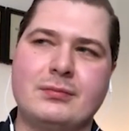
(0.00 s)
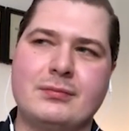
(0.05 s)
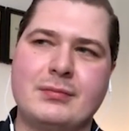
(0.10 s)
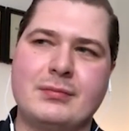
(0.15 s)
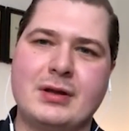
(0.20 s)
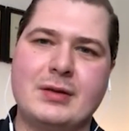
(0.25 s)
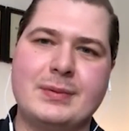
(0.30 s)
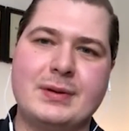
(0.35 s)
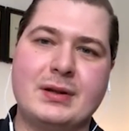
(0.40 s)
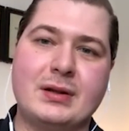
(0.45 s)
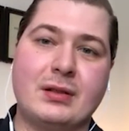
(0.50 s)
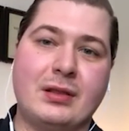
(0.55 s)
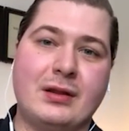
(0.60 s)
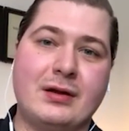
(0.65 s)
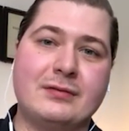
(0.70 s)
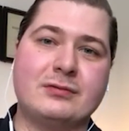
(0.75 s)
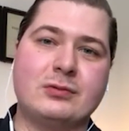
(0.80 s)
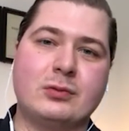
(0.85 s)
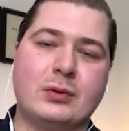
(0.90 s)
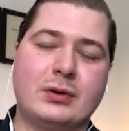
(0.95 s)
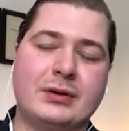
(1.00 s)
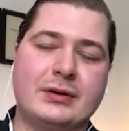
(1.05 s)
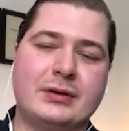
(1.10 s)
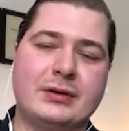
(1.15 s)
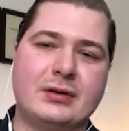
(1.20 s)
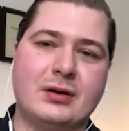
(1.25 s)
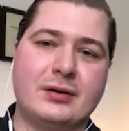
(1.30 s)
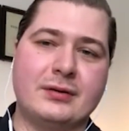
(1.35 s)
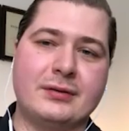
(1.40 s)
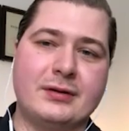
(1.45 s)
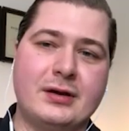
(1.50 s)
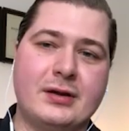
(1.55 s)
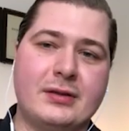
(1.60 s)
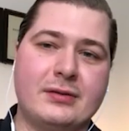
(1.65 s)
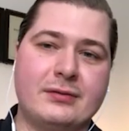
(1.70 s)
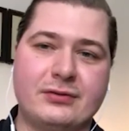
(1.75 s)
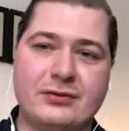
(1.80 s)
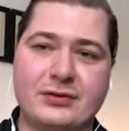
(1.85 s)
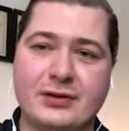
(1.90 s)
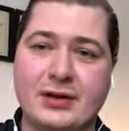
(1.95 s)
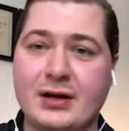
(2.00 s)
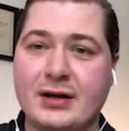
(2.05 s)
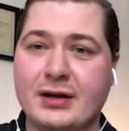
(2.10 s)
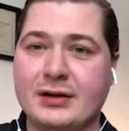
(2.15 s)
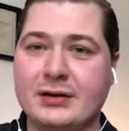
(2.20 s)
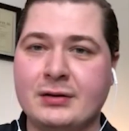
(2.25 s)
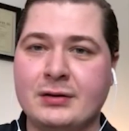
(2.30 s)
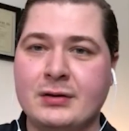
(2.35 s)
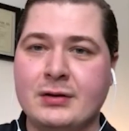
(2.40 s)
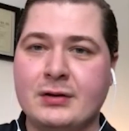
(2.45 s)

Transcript: may be a loved one on the other side,